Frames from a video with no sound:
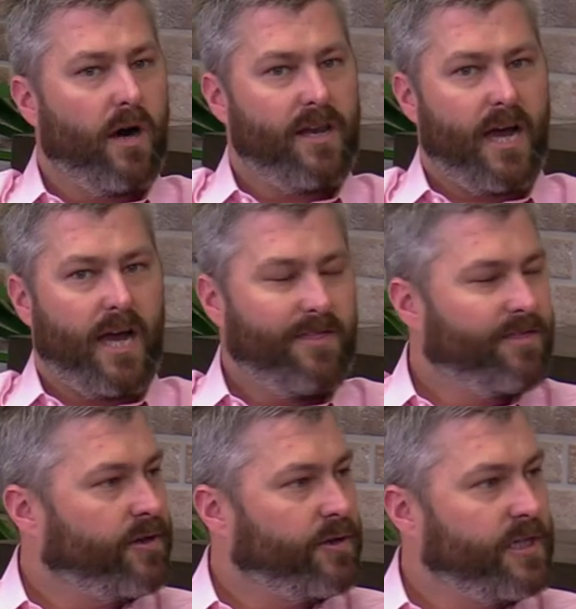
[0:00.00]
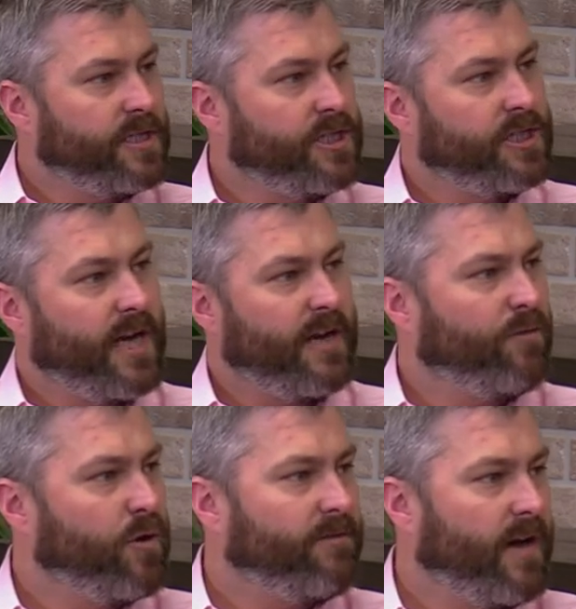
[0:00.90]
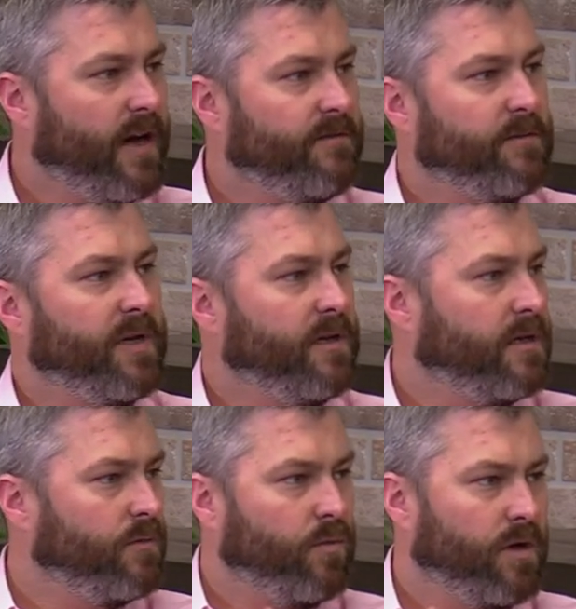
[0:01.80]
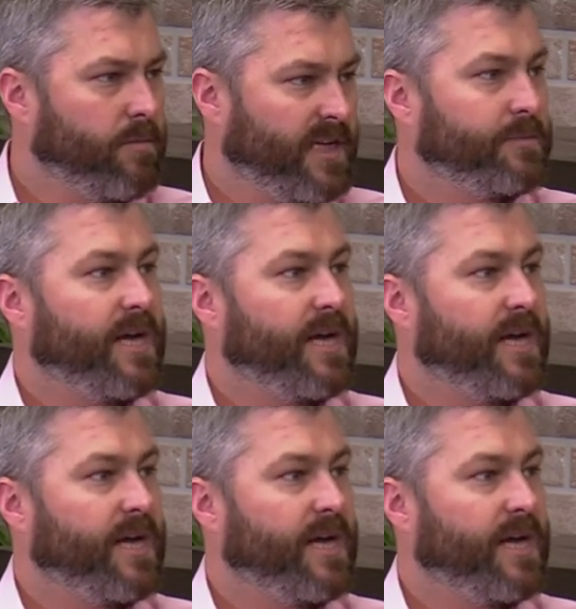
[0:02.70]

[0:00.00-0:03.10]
on 9:30ish, 9:45, depending on. We're going to make some